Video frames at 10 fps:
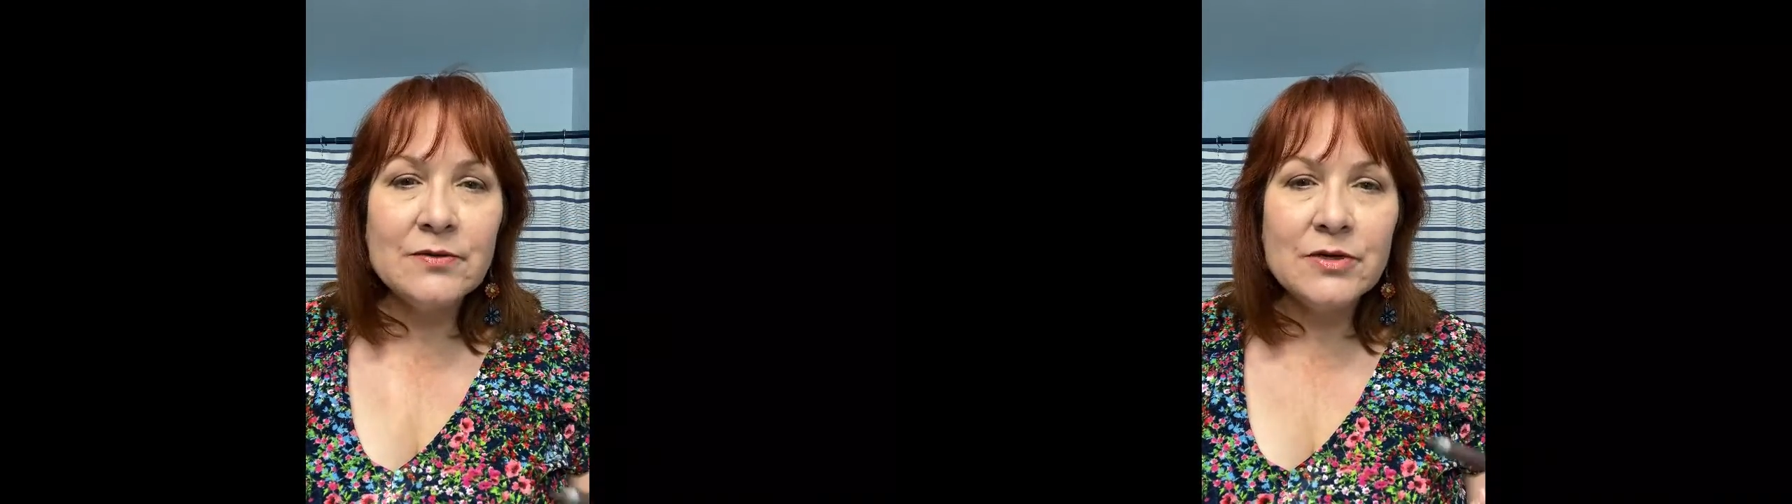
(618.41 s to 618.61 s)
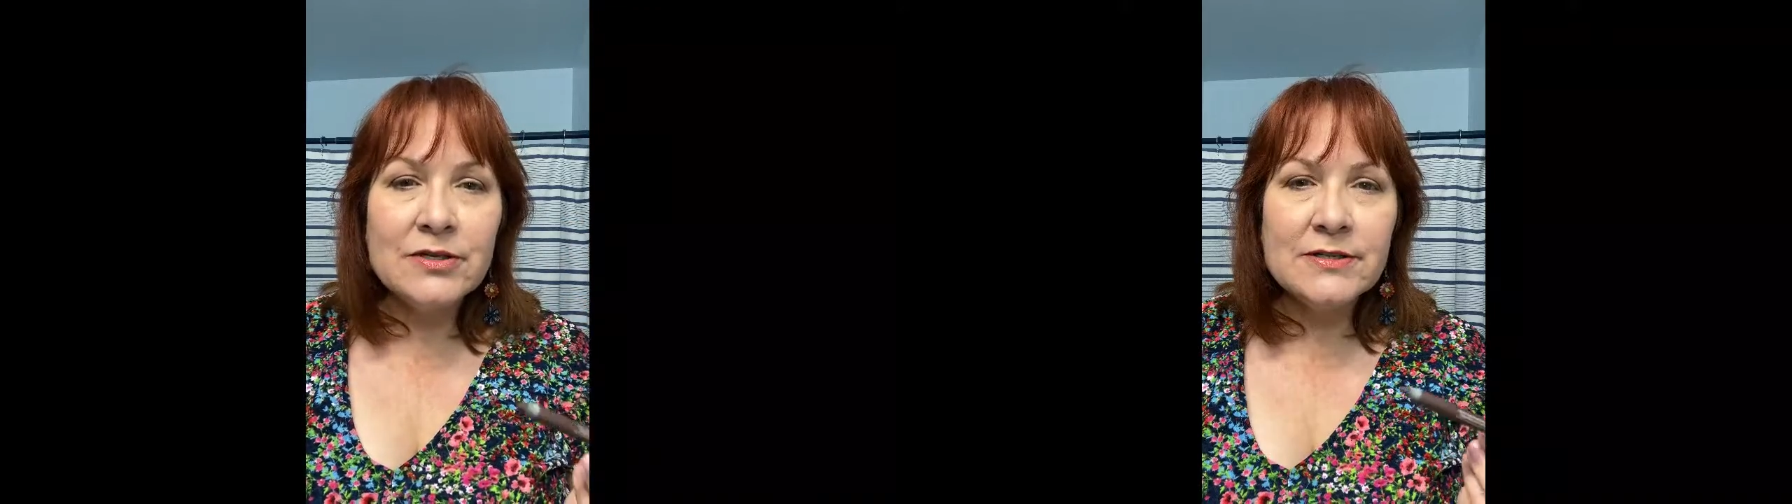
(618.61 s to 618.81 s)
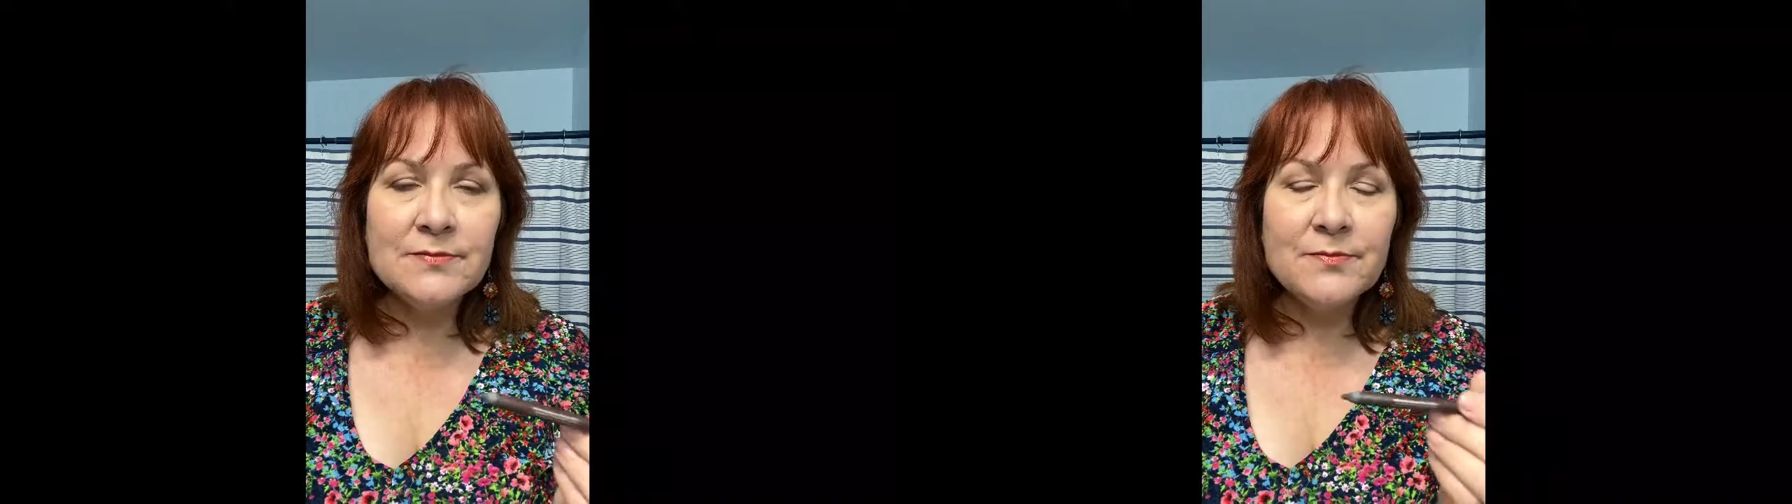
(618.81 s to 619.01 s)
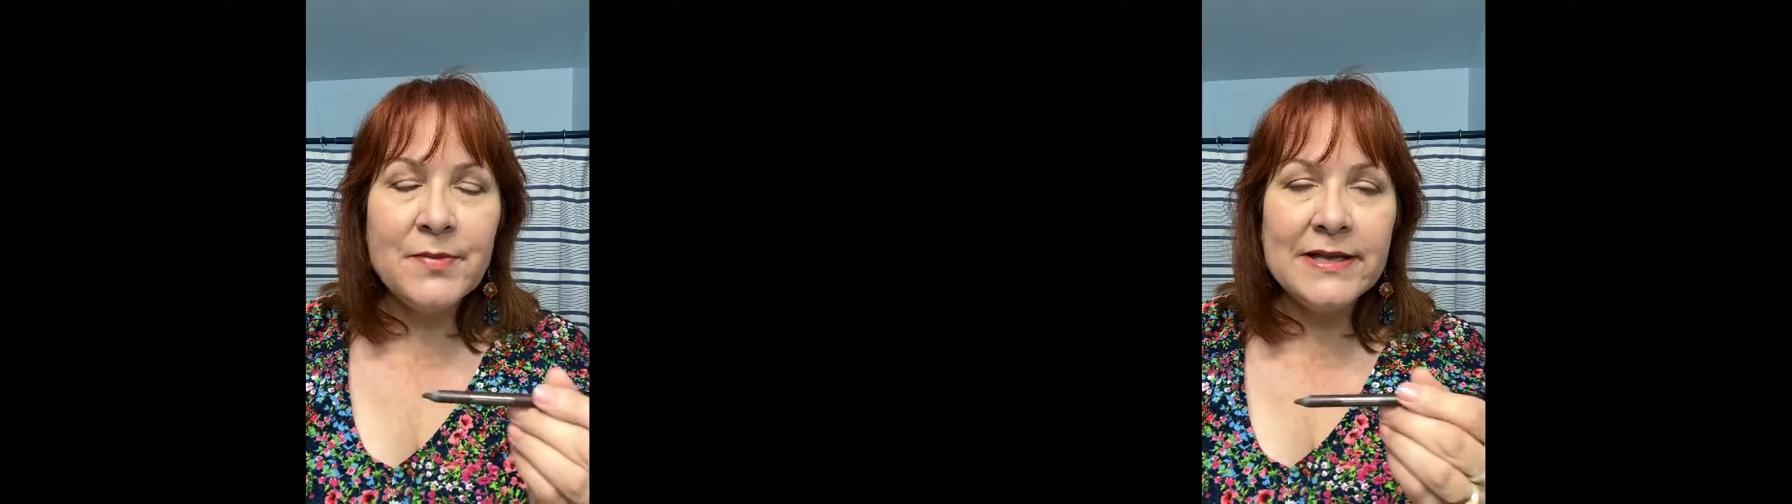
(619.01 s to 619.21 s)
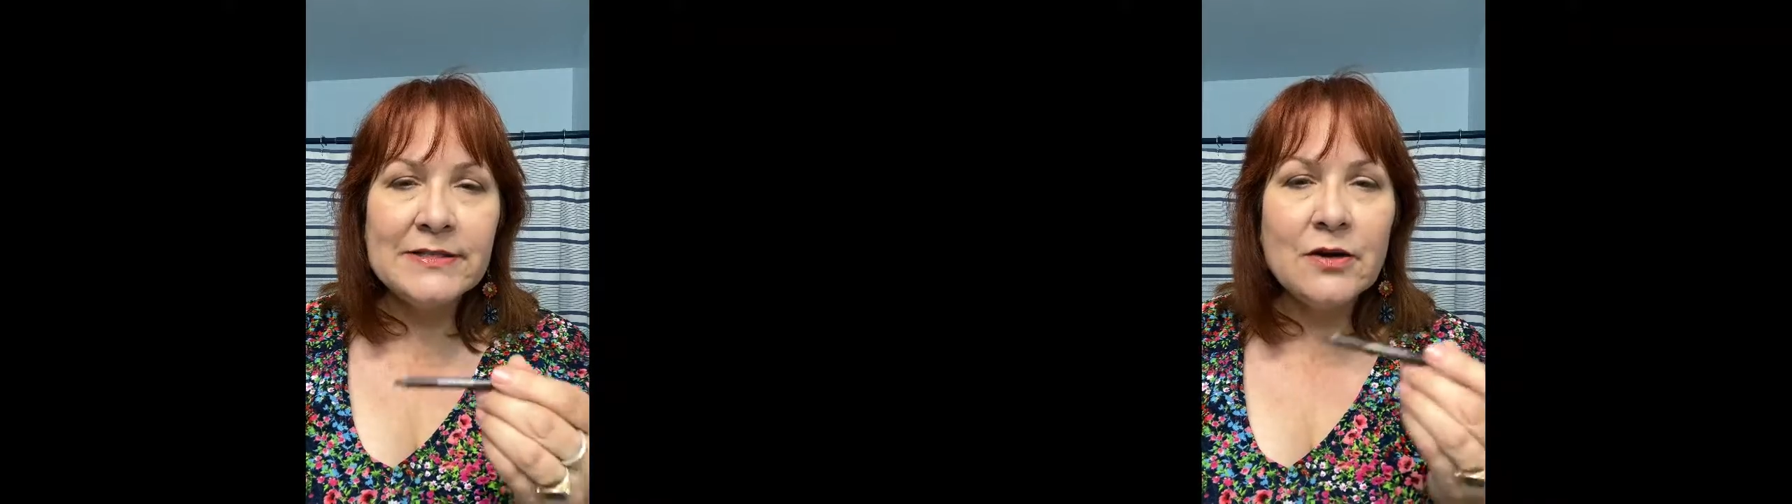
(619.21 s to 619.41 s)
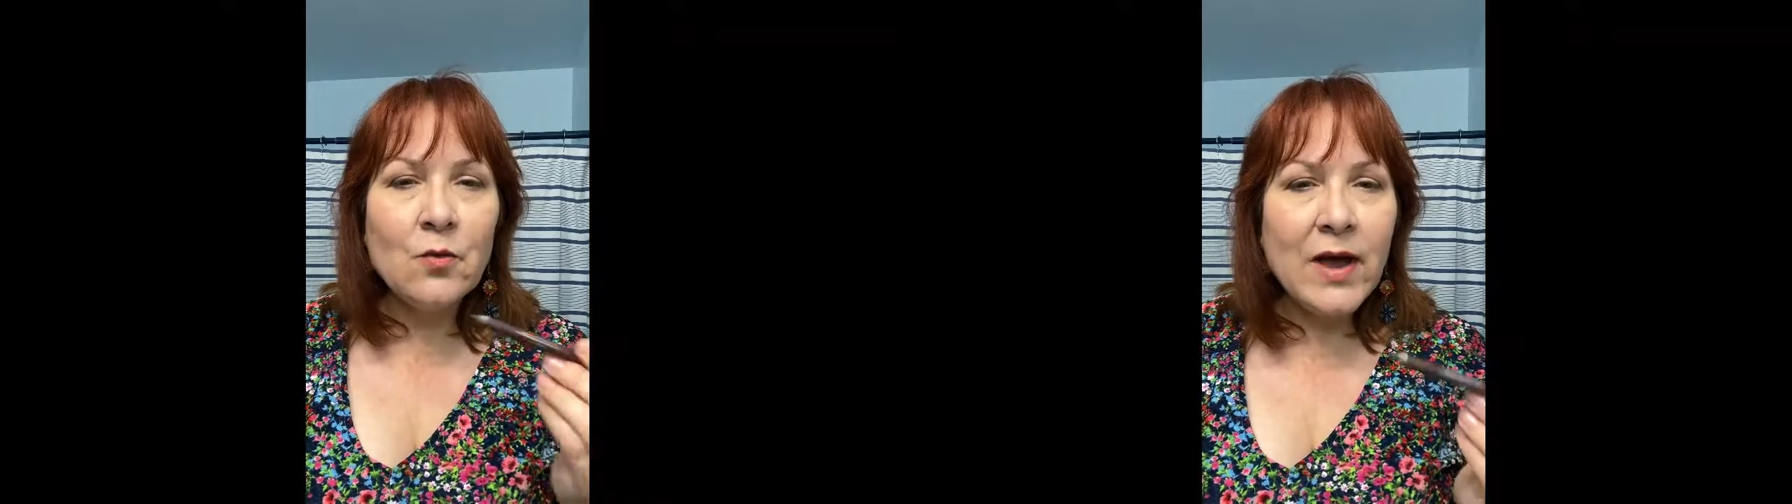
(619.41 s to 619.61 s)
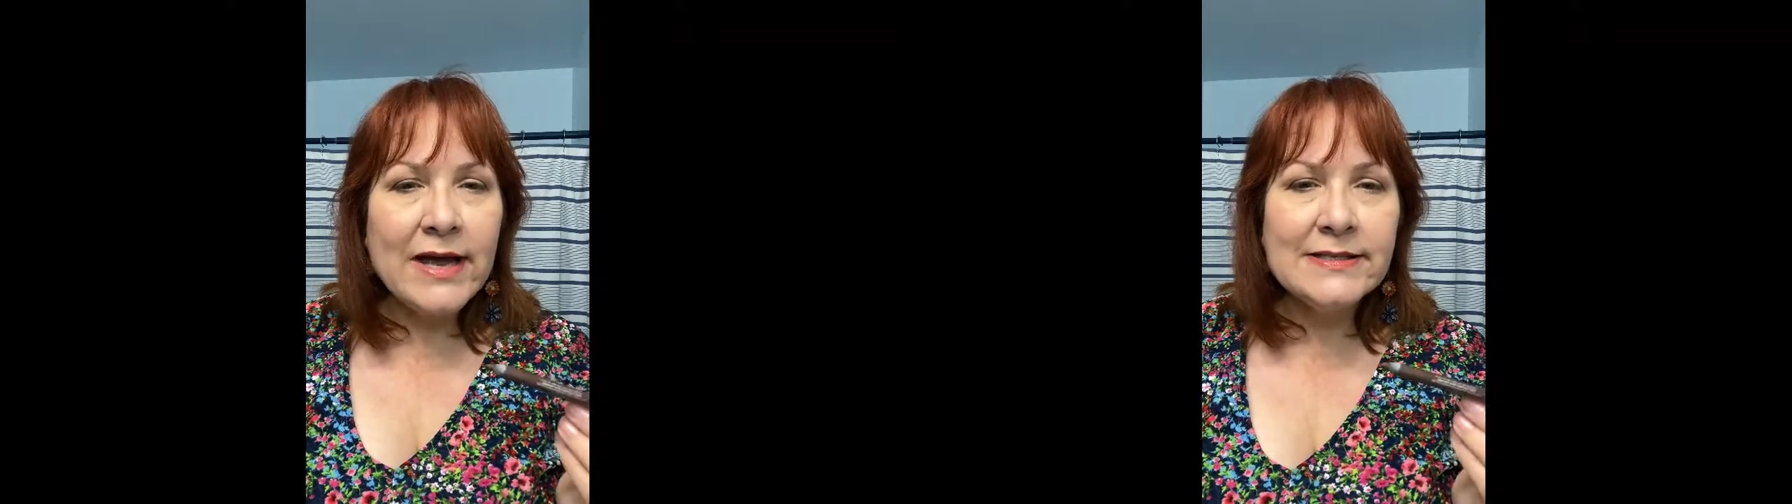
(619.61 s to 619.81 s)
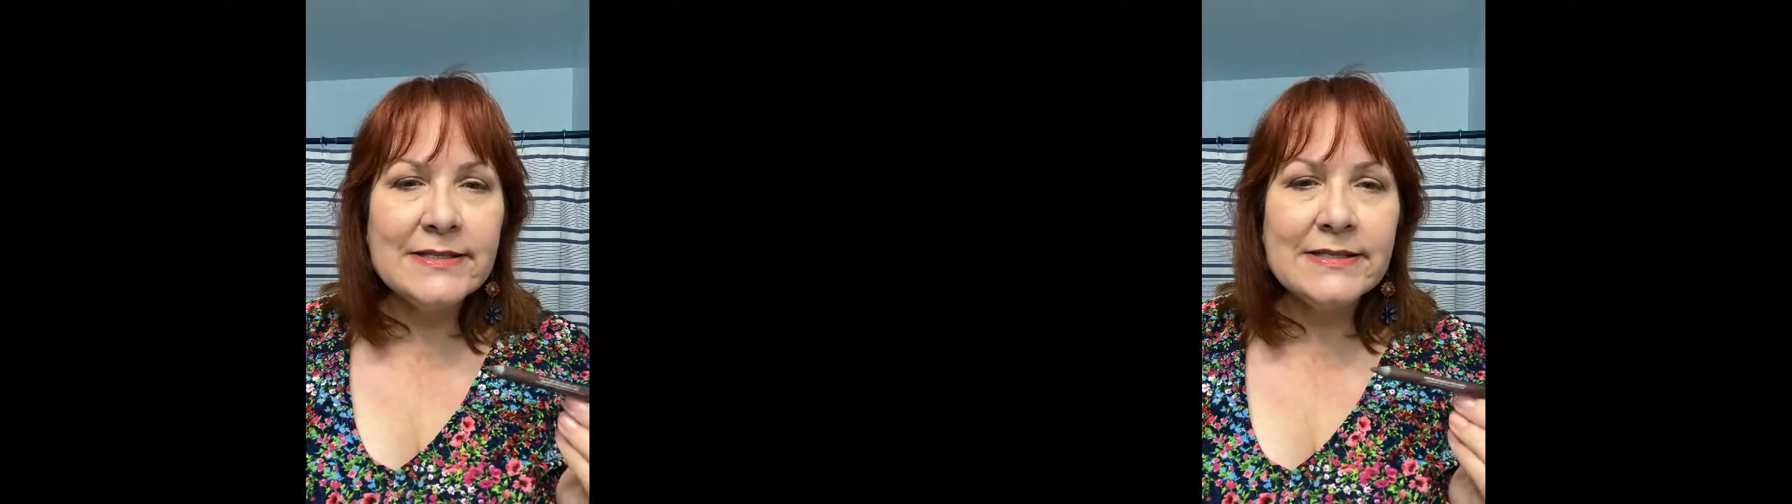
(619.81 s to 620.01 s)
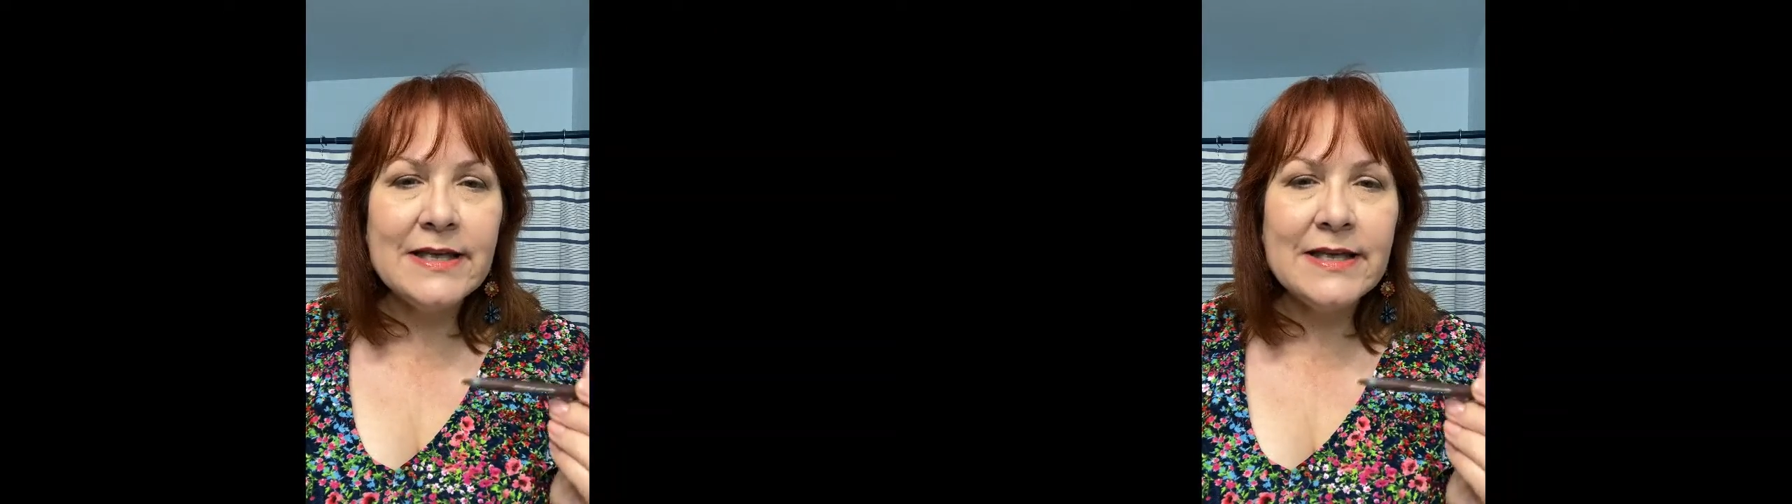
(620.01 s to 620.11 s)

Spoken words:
which is based on waxes,